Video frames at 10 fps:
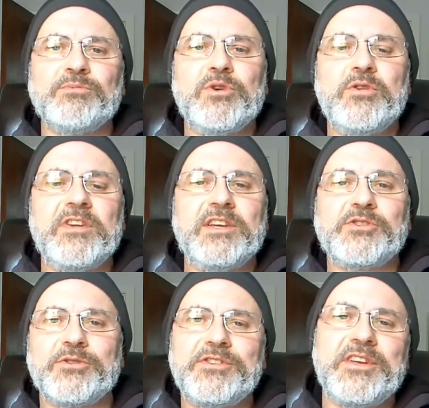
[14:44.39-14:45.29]

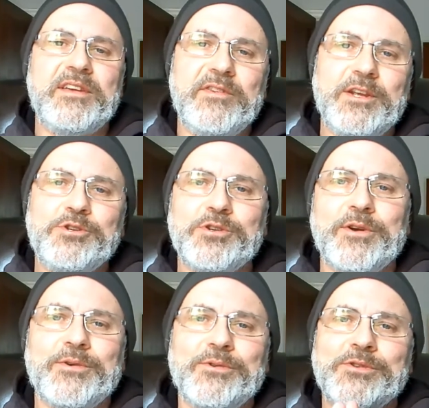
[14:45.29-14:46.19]
movies, or TV
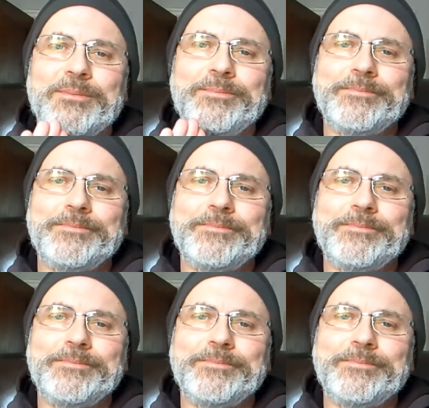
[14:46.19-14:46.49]
shows.